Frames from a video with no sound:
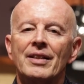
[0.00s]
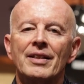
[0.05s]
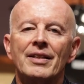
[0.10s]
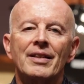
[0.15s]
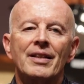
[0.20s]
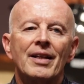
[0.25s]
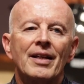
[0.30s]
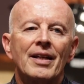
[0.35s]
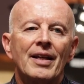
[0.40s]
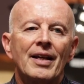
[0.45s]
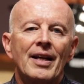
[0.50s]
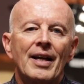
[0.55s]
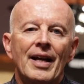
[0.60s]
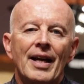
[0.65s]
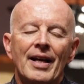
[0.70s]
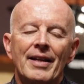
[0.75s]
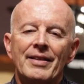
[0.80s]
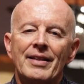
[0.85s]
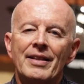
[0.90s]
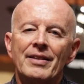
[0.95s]
And,
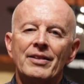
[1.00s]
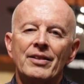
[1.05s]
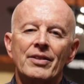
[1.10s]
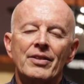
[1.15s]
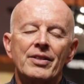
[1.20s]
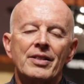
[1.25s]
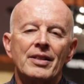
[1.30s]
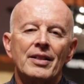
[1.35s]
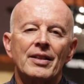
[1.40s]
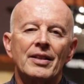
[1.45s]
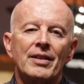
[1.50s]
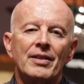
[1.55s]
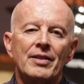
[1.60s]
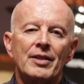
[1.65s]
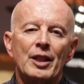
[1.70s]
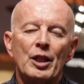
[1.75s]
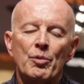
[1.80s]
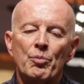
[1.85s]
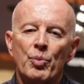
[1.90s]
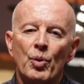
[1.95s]
and then there's uh,
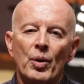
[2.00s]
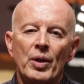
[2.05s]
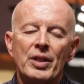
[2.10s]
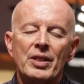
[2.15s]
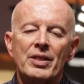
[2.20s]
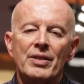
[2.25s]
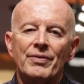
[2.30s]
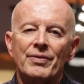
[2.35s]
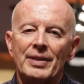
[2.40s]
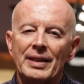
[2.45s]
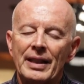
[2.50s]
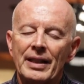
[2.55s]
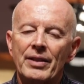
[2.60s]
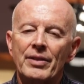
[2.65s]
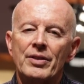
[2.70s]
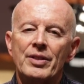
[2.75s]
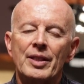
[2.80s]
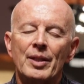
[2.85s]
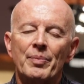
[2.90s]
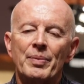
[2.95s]
the importance of
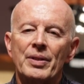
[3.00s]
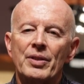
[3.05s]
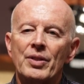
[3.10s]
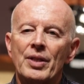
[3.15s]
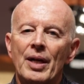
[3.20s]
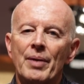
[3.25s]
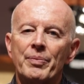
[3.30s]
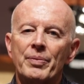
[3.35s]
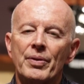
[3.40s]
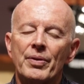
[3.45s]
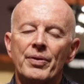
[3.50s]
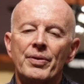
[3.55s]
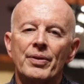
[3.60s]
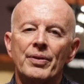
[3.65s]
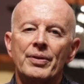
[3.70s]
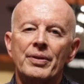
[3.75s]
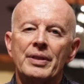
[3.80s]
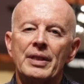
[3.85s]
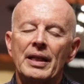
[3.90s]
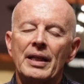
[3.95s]
leadership in chapter
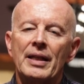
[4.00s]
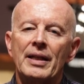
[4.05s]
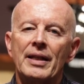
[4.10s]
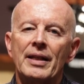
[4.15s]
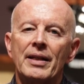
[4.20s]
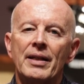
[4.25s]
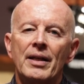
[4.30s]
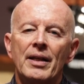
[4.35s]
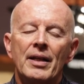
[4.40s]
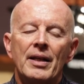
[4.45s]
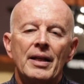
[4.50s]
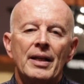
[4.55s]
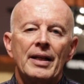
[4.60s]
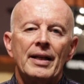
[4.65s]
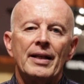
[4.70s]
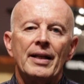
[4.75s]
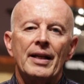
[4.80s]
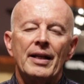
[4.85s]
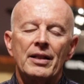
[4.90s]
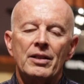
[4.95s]
13. He,
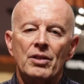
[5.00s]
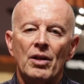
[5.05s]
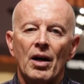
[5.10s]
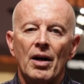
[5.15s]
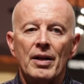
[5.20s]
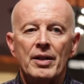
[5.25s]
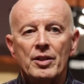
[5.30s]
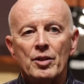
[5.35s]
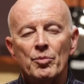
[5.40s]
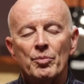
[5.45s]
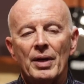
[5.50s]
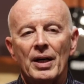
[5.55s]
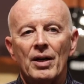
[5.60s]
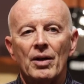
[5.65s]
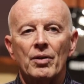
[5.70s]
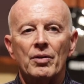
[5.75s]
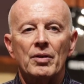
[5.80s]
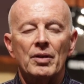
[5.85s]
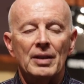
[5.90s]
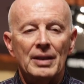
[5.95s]
he, he, talks
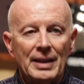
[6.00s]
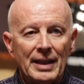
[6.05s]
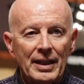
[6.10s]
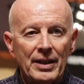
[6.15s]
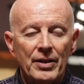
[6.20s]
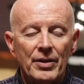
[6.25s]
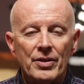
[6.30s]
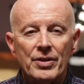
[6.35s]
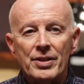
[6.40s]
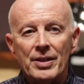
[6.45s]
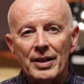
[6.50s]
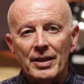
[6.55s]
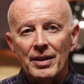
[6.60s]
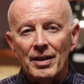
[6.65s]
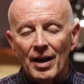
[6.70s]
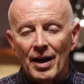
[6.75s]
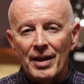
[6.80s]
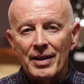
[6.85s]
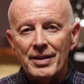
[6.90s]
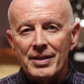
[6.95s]
about leaders that
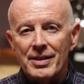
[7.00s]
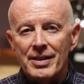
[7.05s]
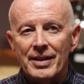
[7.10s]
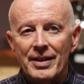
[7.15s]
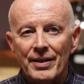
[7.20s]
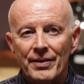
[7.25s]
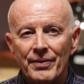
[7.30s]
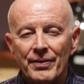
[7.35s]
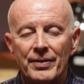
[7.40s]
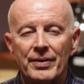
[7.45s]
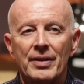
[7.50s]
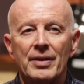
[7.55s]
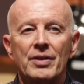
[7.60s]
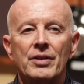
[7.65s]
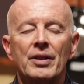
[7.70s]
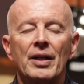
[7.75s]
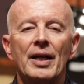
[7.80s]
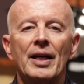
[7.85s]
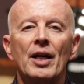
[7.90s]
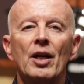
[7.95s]
God has given
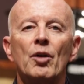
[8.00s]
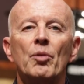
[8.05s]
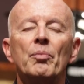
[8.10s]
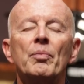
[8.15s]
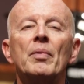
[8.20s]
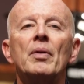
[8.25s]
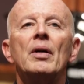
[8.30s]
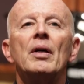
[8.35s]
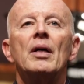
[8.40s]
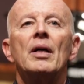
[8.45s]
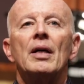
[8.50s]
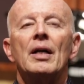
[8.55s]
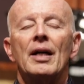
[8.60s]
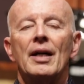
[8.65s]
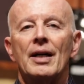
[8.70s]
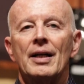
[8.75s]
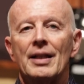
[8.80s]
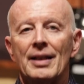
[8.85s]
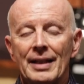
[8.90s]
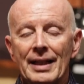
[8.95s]
to help
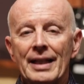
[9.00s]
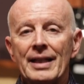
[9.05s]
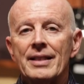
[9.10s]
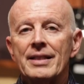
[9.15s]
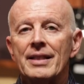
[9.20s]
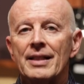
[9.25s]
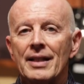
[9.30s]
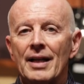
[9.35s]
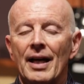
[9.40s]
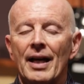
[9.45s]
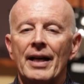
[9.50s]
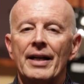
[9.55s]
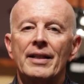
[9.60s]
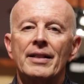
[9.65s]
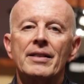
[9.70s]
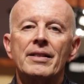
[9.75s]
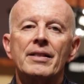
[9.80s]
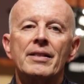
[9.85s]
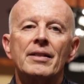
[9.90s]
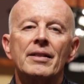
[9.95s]
uh, lead us and guide
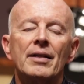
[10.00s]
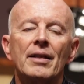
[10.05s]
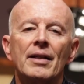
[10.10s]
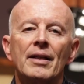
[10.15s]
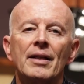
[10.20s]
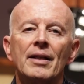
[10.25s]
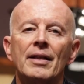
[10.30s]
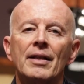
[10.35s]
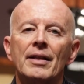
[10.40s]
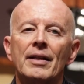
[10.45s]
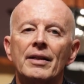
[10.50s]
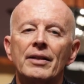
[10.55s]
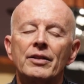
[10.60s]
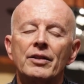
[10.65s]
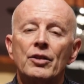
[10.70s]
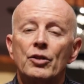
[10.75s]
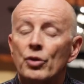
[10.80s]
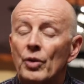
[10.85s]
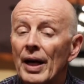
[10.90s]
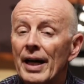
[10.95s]
us, uh,
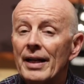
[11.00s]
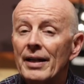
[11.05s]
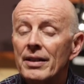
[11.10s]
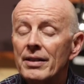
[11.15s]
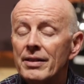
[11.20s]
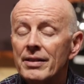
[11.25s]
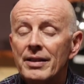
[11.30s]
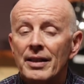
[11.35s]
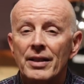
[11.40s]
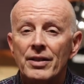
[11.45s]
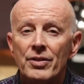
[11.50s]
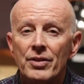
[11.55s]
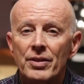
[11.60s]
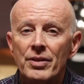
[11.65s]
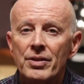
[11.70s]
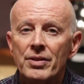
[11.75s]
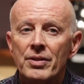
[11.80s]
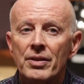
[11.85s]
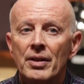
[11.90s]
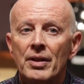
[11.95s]
train us, teach
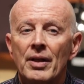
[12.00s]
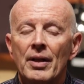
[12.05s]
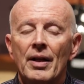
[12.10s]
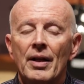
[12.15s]
us.